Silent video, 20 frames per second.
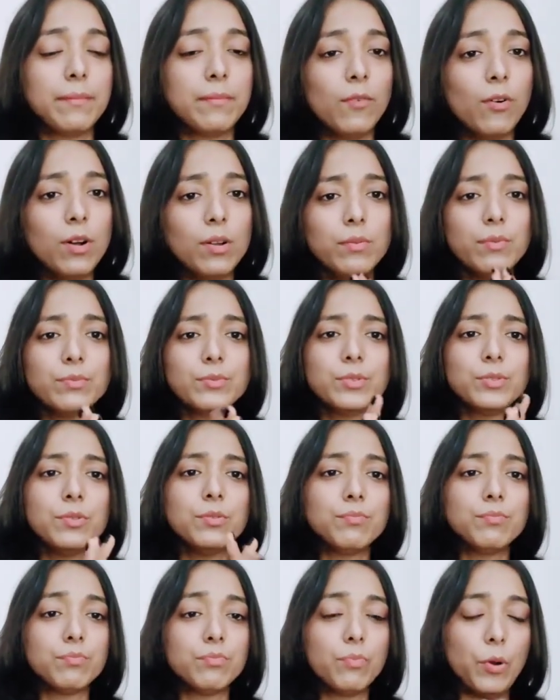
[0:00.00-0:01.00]

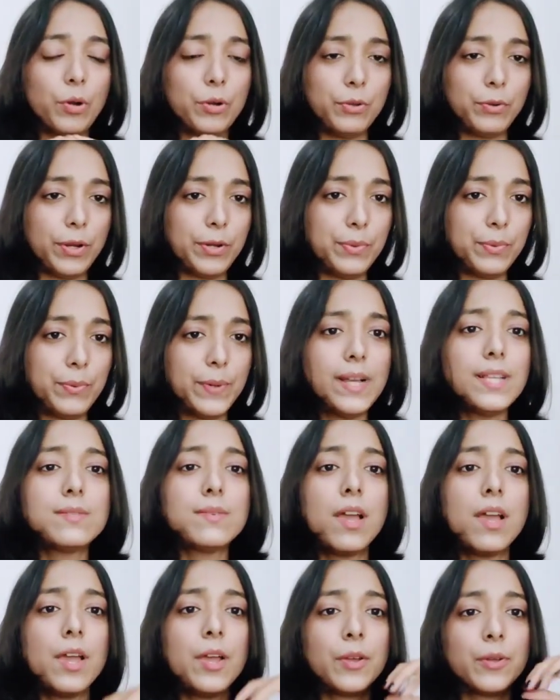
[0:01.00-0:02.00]
Also, what you can do
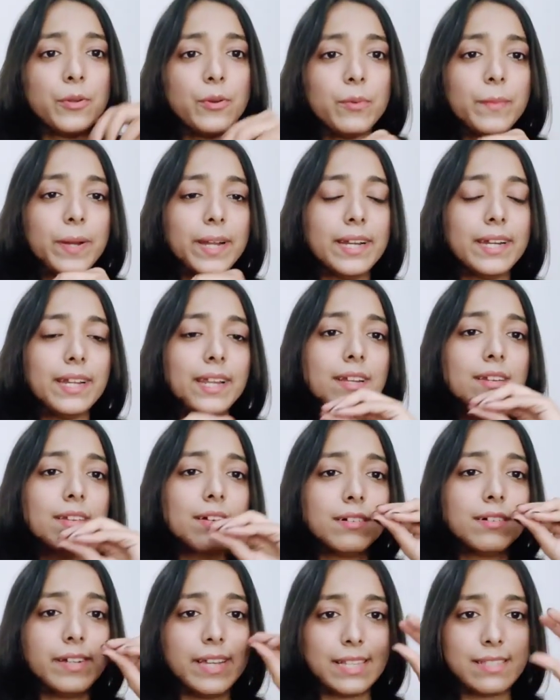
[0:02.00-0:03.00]
is you maintain
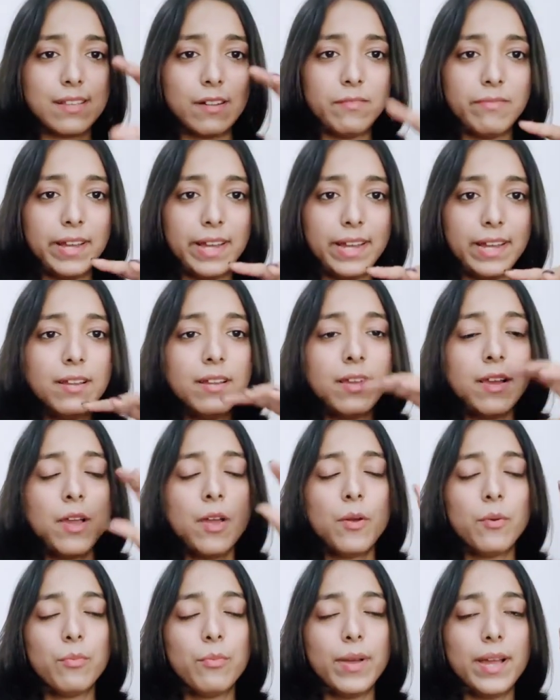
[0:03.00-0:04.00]
a Excel file
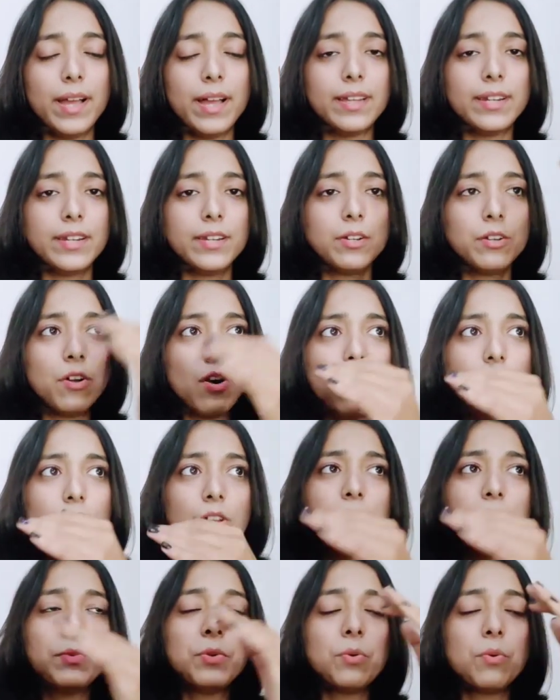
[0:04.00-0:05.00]
where in
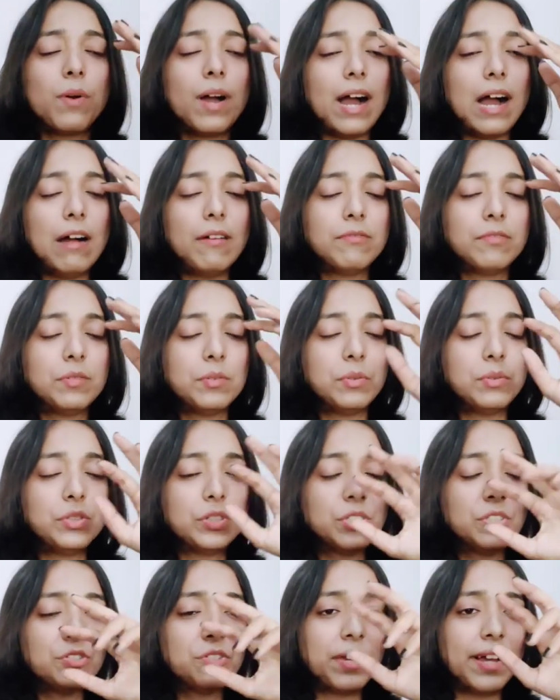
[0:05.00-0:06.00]
column you have to
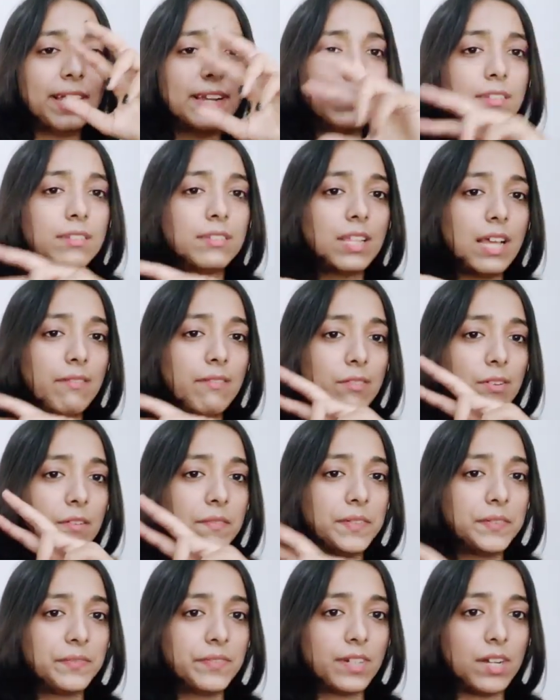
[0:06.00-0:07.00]
just write level
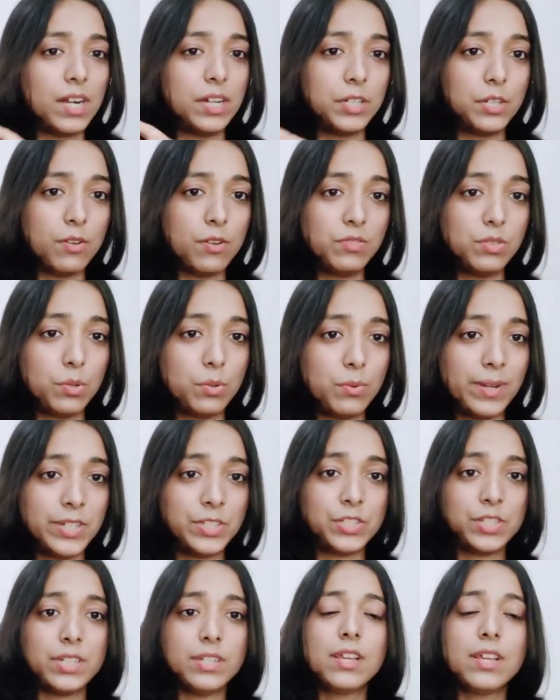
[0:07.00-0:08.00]
of difficulty of the
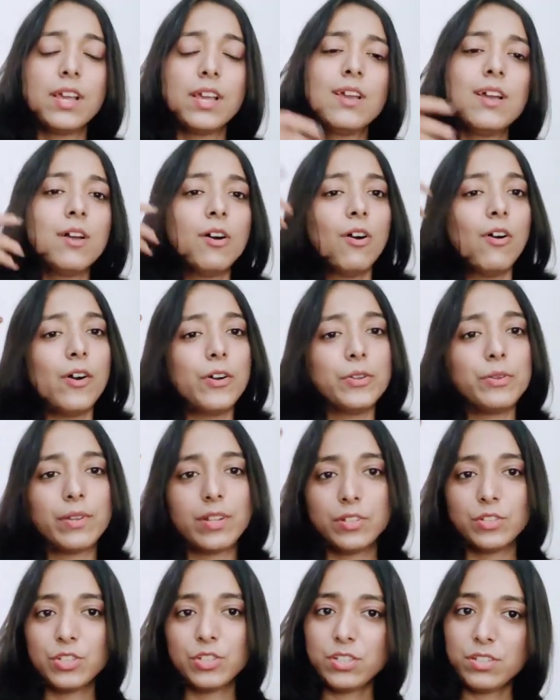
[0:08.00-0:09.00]
question, or you
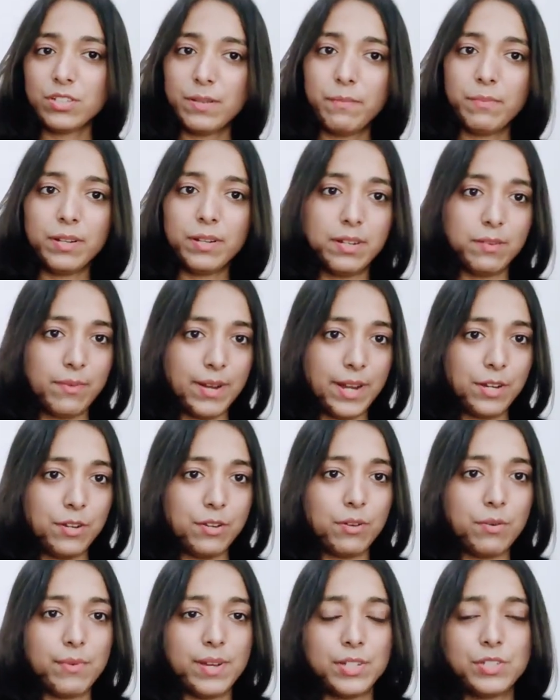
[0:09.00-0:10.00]
can just simply divide
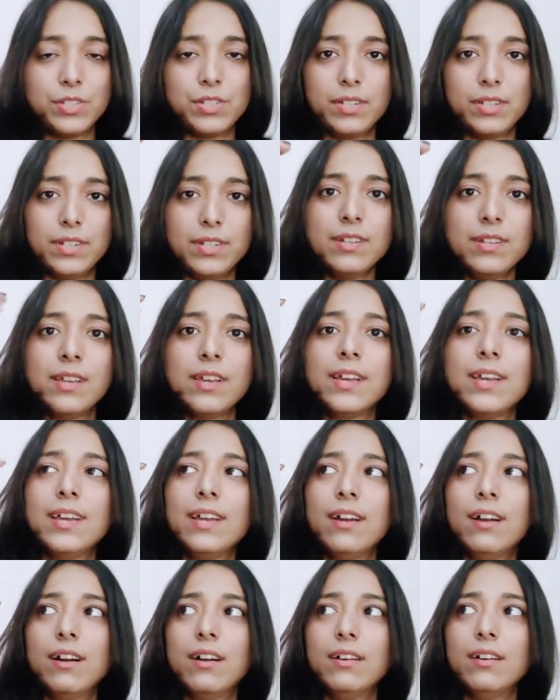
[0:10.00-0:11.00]
your question
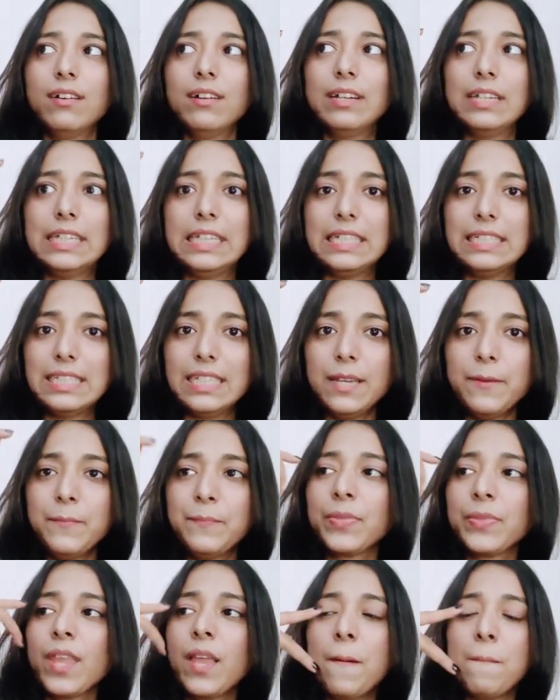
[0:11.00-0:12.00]
in easy,
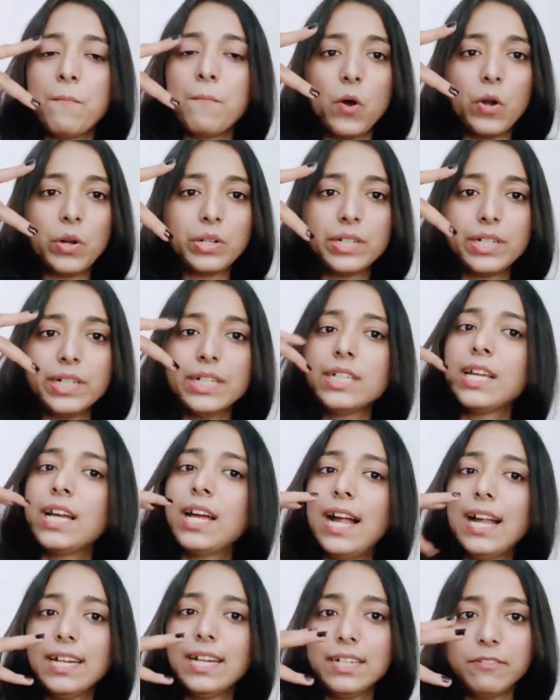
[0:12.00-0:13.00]
moderate,
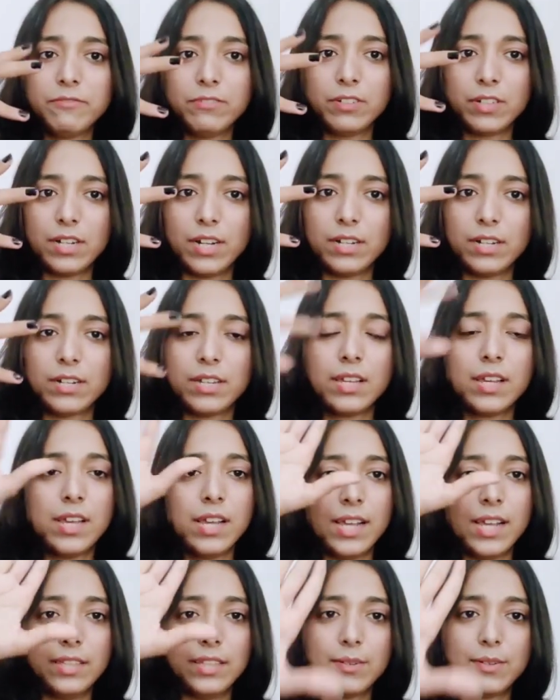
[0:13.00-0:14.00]
and difficult
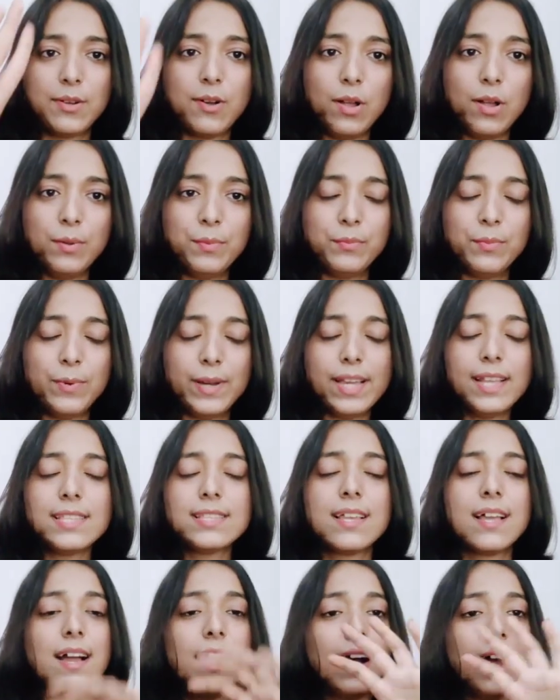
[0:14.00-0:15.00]
in the column
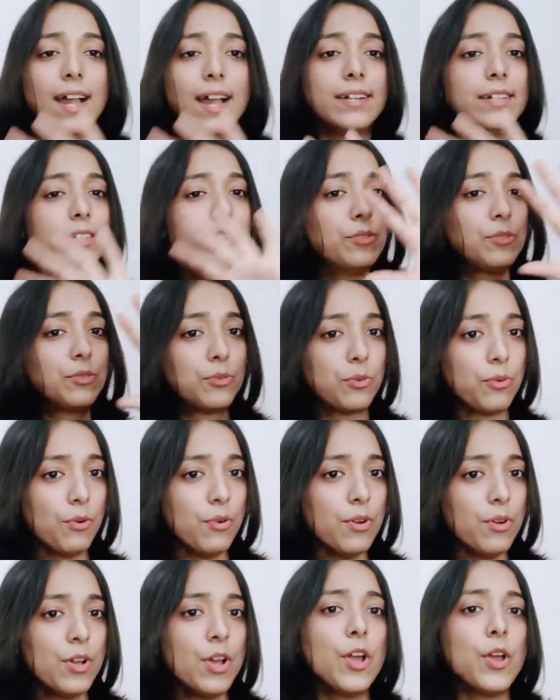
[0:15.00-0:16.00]
wise, and in
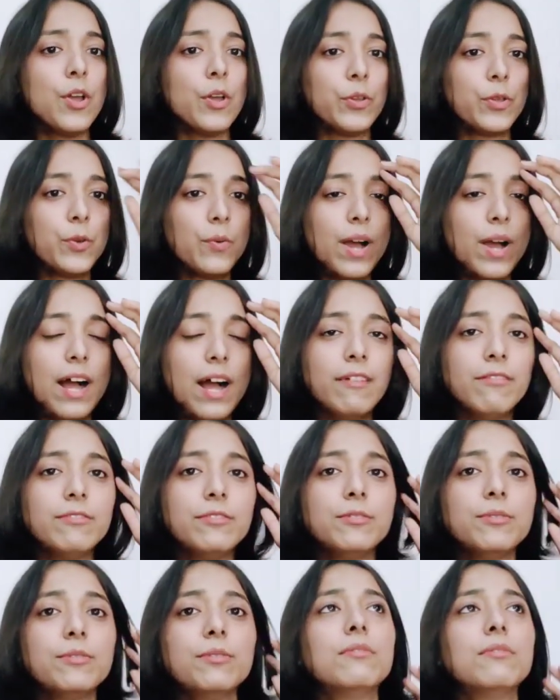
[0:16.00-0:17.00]
row you
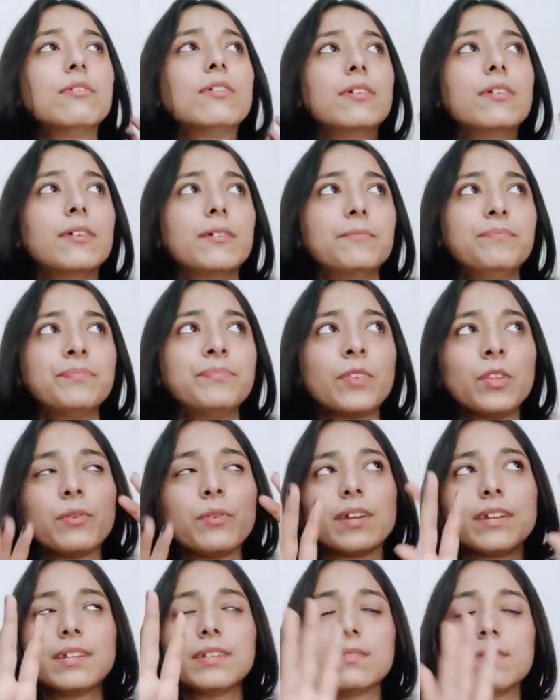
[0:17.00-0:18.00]
have to you
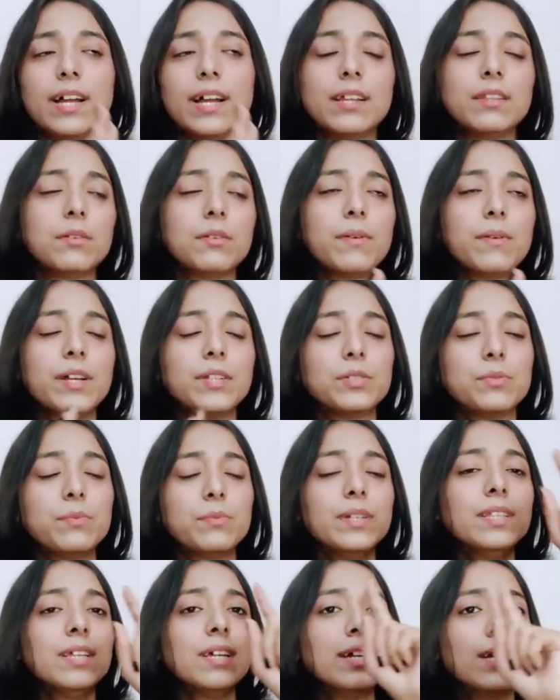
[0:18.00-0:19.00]
can divide the question
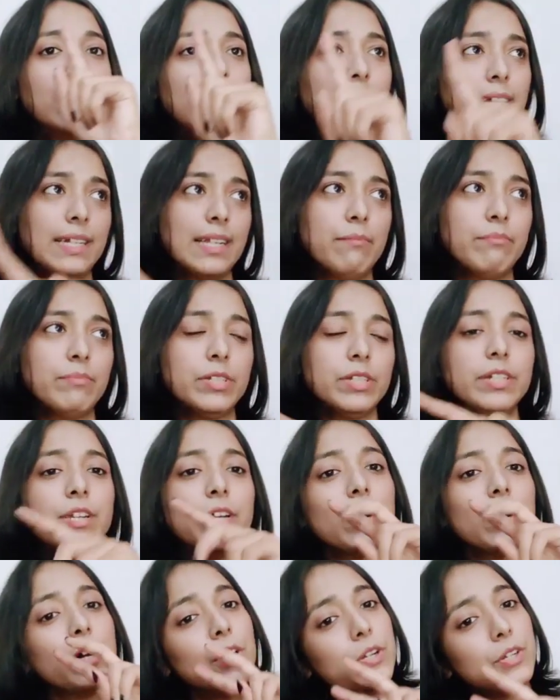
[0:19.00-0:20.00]
with attempted,
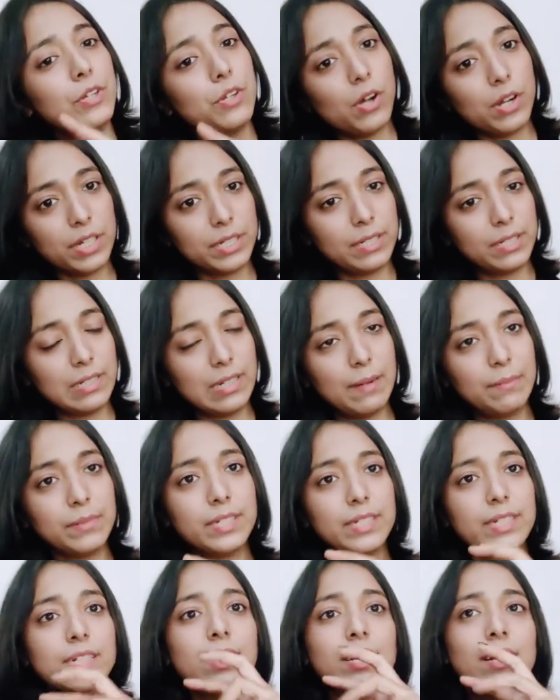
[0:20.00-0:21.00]

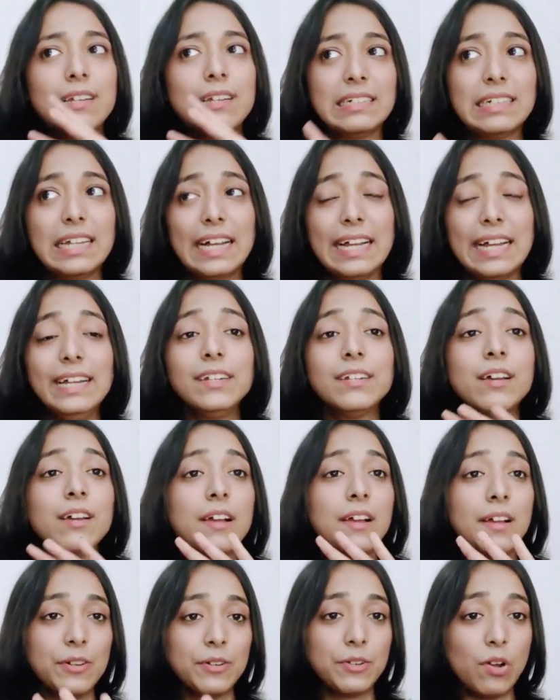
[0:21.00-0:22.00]
non-attempted, right,
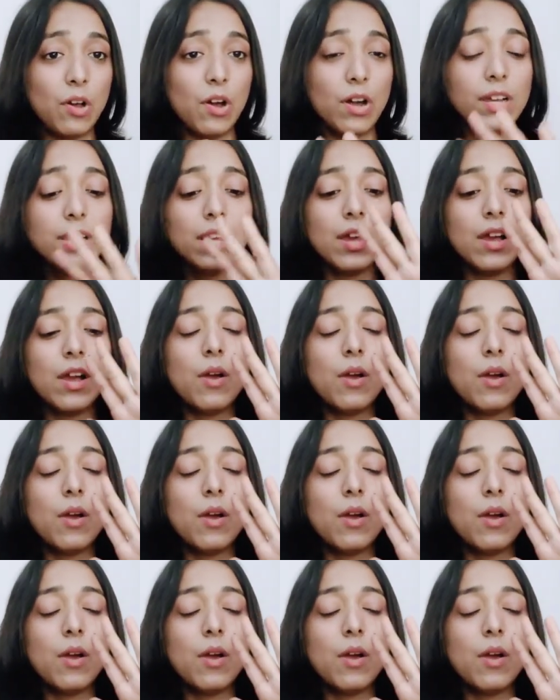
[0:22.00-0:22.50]
wrong,